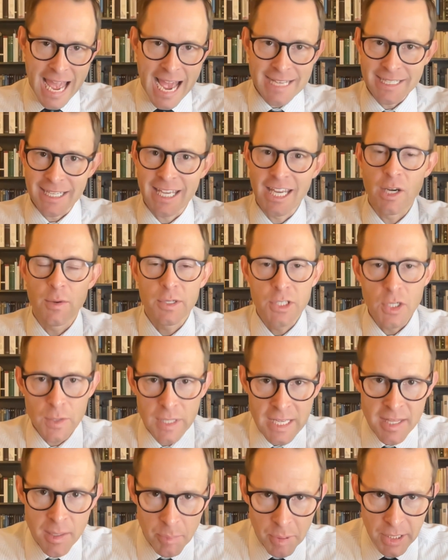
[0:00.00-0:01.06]
a character
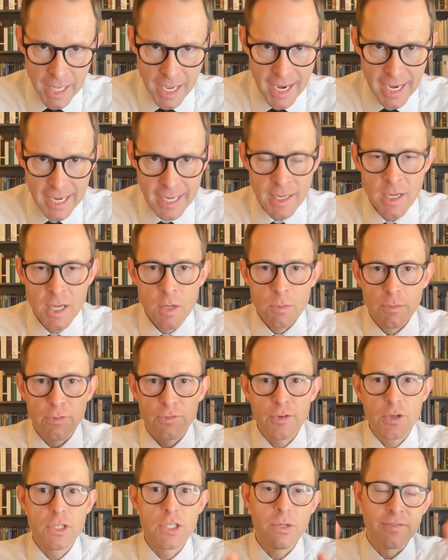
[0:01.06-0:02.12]
in the play
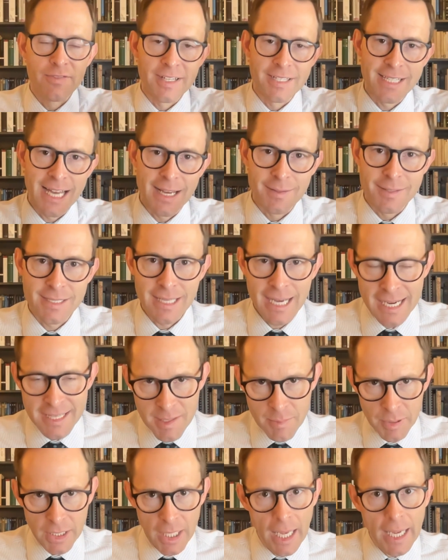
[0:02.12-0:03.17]
refer to events outside the
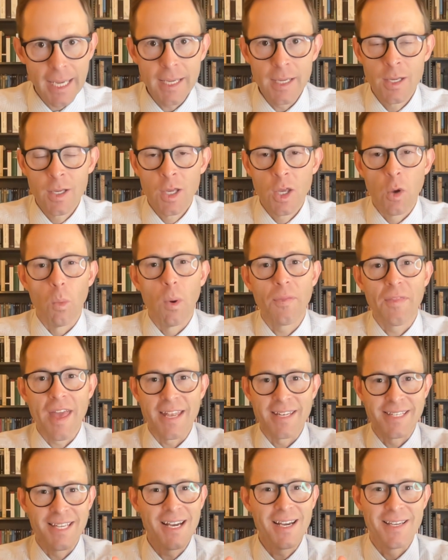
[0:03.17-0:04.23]
play, what
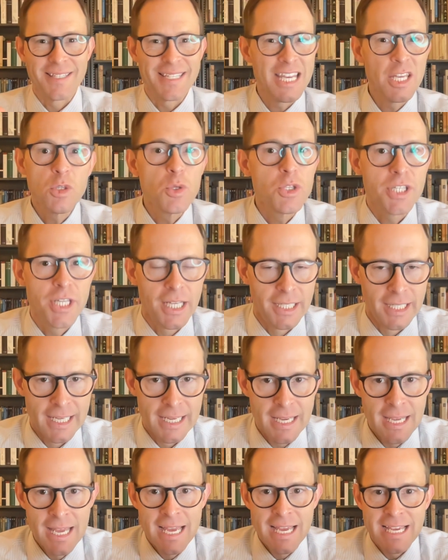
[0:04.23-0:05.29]
that does,
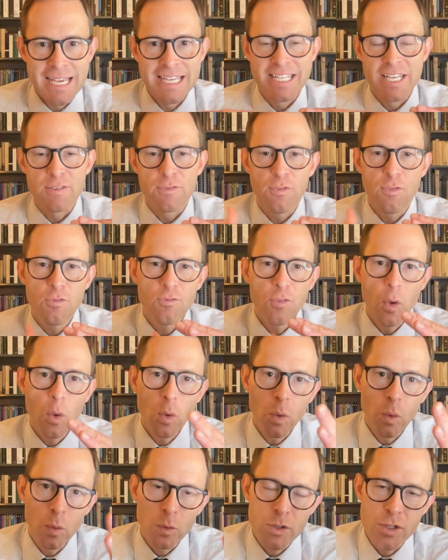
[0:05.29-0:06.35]
interestingly, is it
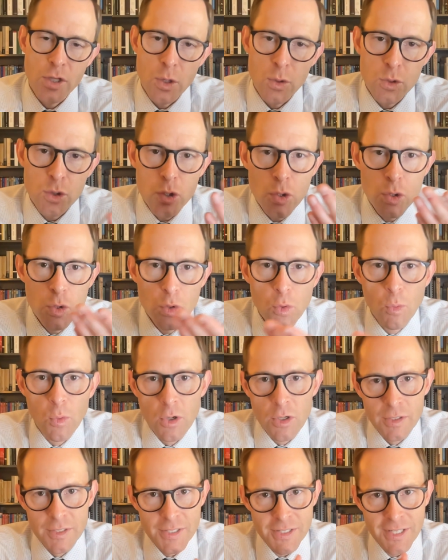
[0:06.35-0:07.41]
folds those two
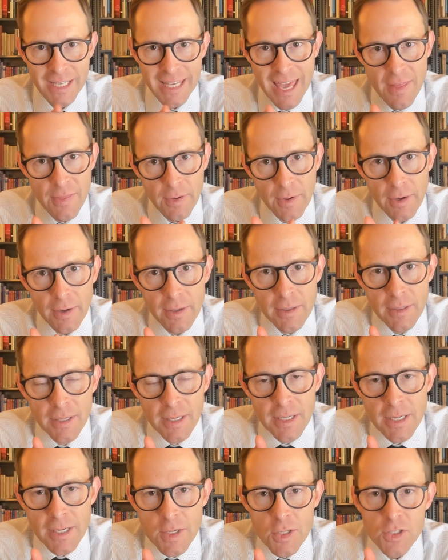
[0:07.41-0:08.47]
worlds together
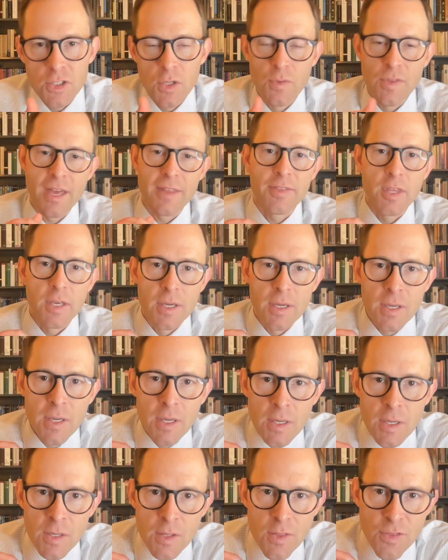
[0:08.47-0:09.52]
so that the
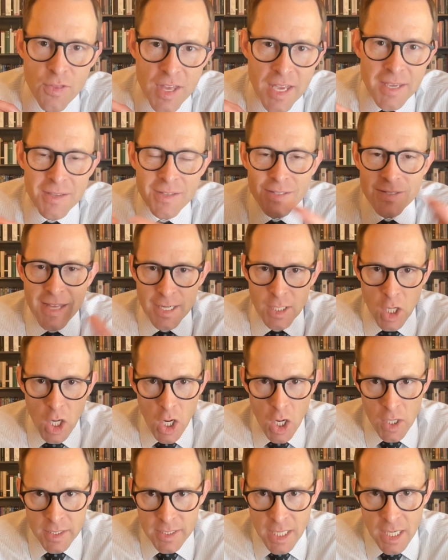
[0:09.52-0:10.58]
things that
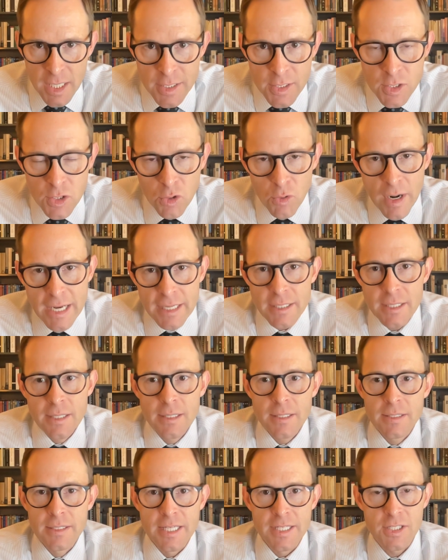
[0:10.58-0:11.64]
cause us great
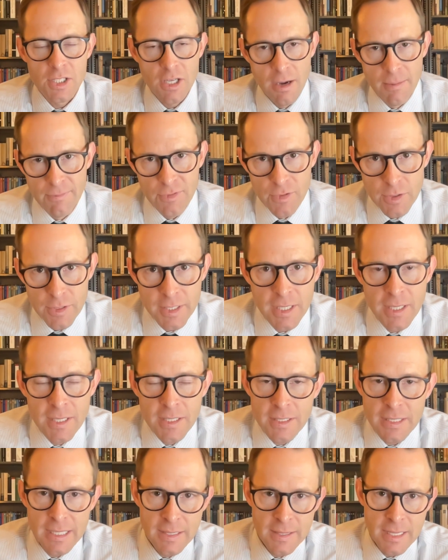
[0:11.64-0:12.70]
discomfort
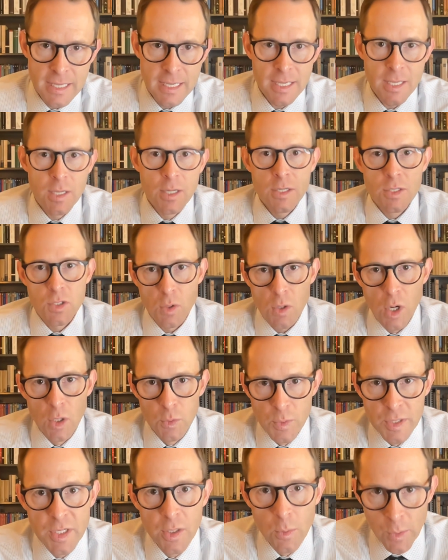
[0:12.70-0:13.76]
in the so-called
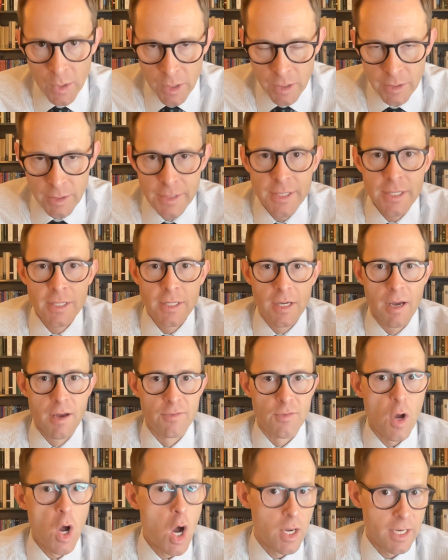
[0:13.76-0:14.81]
real world
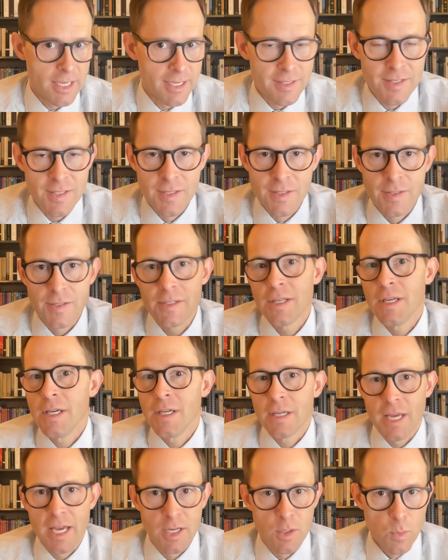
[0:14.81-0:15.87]
of audiences
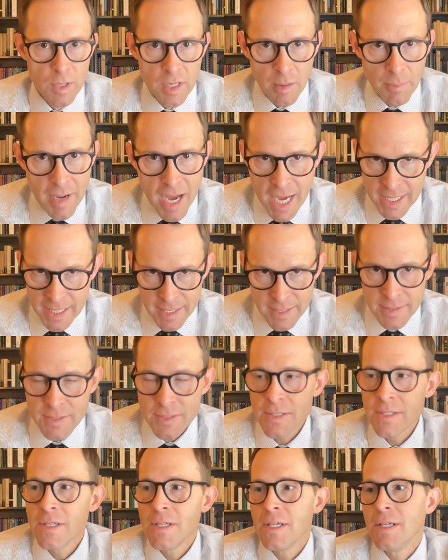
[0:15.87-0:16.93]
and real
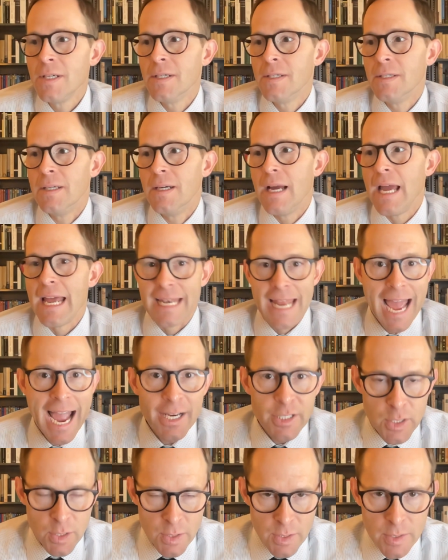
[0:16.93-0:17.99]
bodies and
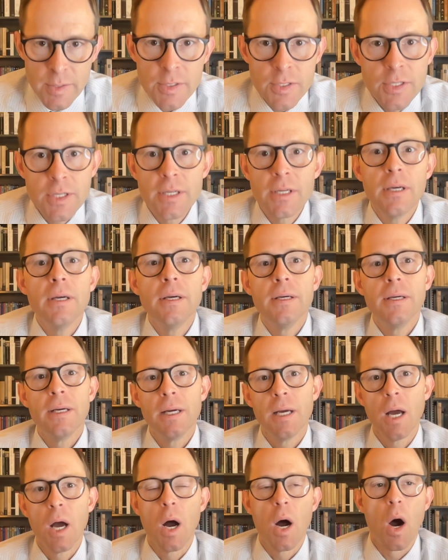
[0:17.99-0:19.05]
actors
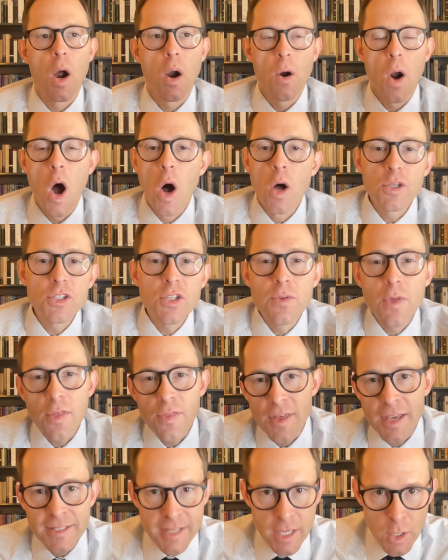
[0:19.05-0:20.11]
are also the
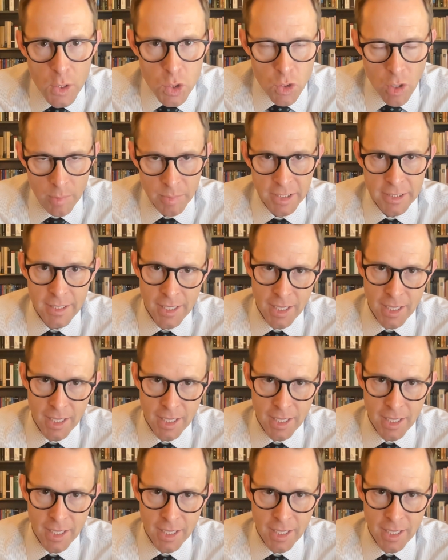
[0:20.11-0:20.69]
things that are troubling the